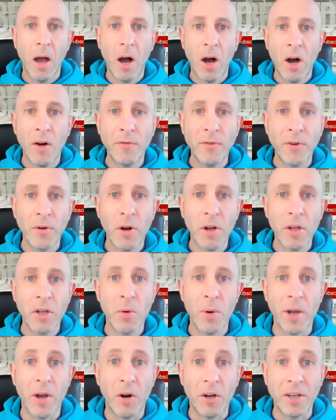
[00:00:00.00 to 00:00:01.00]
After I
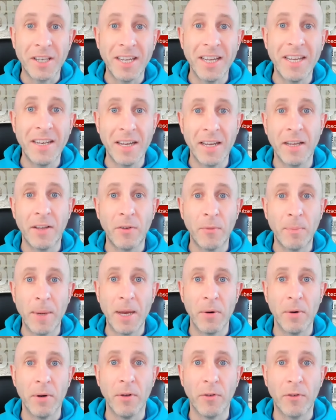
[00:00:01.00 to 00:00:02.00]
quit, I did
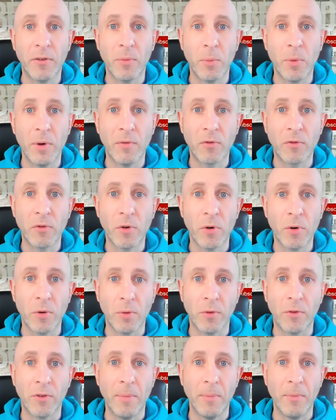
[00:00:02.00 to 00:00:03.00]
experience some
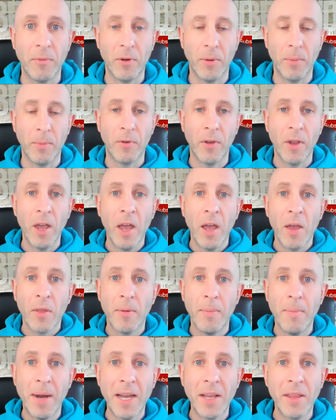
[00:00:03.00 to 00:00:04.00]
withdrawal symptoms. The
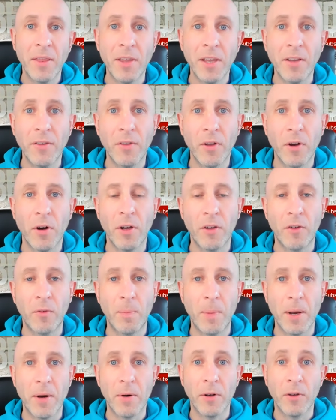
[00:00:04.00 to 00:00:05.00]
main things that I
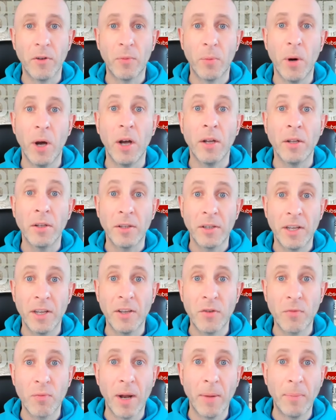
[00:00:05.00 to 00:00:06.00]
experienced were
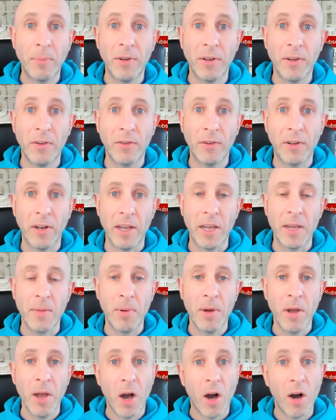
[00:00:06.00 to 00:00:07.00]
disrupted sleep.
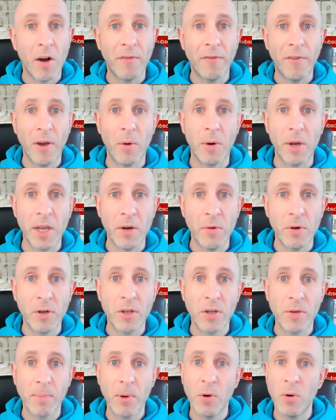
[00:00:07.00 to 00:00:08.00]
I felt
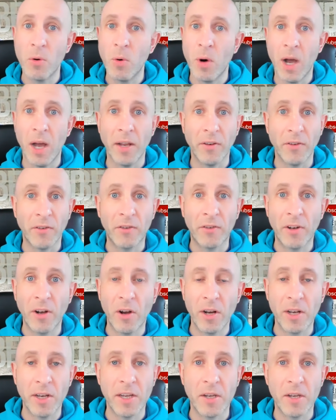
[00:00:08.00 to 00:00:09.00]
irritable and
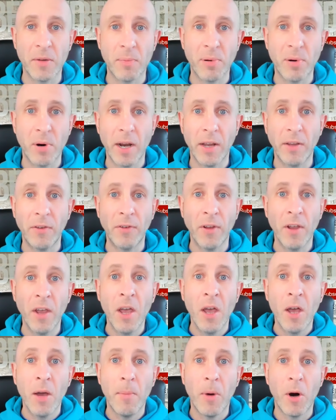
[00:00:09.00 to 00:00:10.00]
slightly depressed.
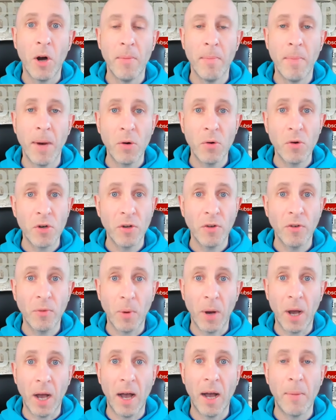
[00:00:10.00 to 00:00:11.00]
My emotions
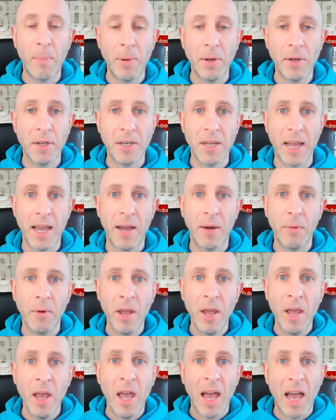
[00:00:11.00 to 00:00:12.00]
were up and down.
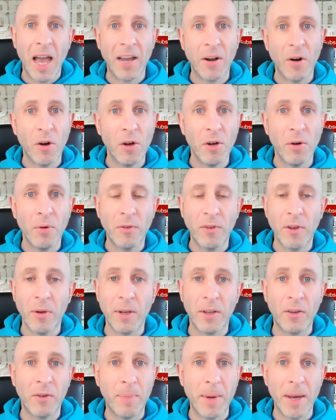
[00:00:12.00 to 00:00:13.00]
And I also
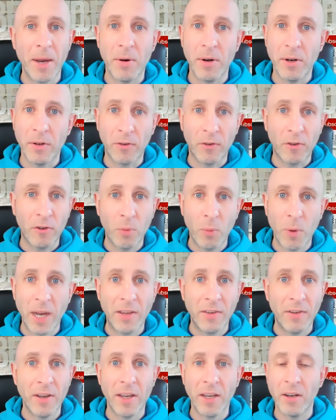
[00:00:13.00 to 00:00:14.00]
experienced
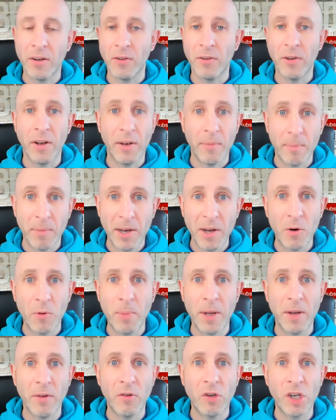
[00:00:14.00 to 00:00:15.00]
sweating and a little
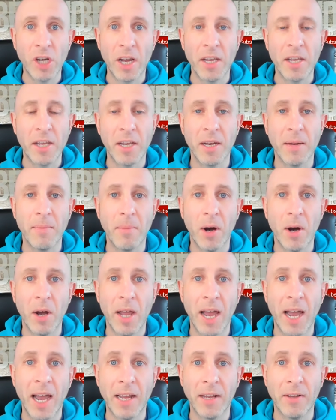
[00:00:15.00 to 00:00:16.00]
bit of shaking in my
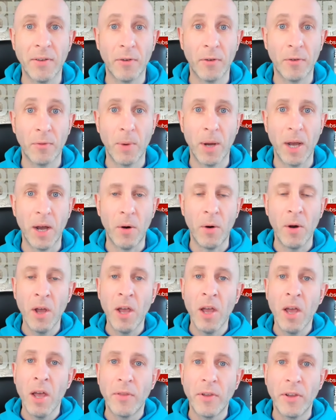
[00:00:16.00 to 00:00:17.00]
hands as well.
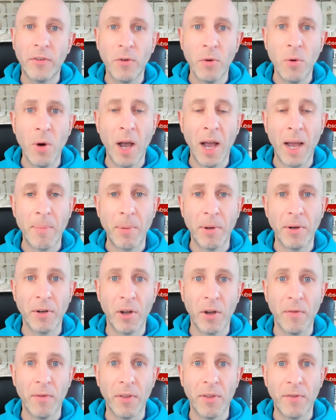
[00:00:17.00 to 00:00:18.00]
This all happened
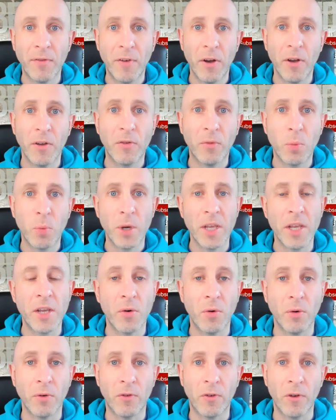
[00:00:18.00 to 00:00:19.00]
over the first
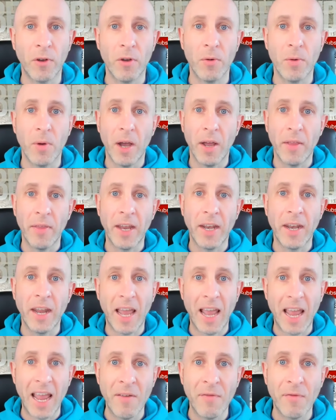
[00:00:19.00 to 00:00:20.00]
week or two, and then
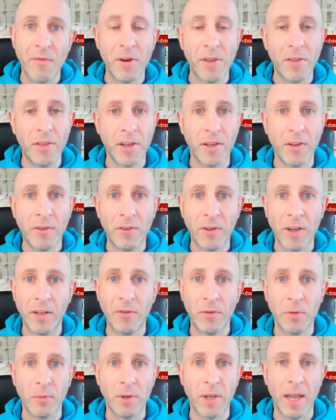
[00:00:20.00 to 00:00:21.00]
everything
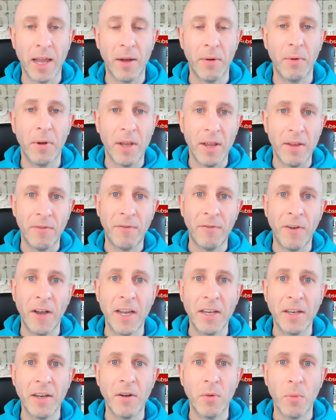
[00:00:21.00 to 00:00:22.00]
settled down. It
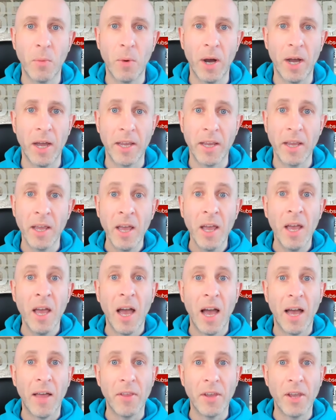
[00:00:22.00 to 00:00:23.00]
faded away.
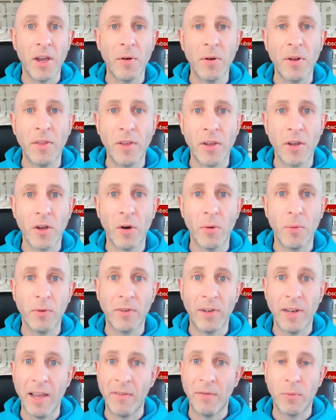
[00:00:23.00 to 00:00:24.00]
And the only thing I
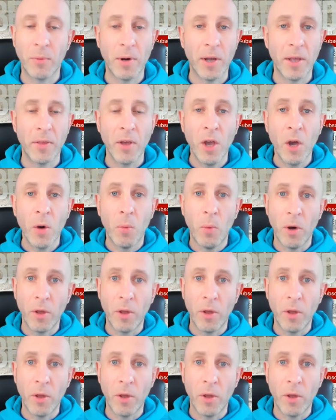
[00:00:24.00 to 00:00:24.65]
was left with were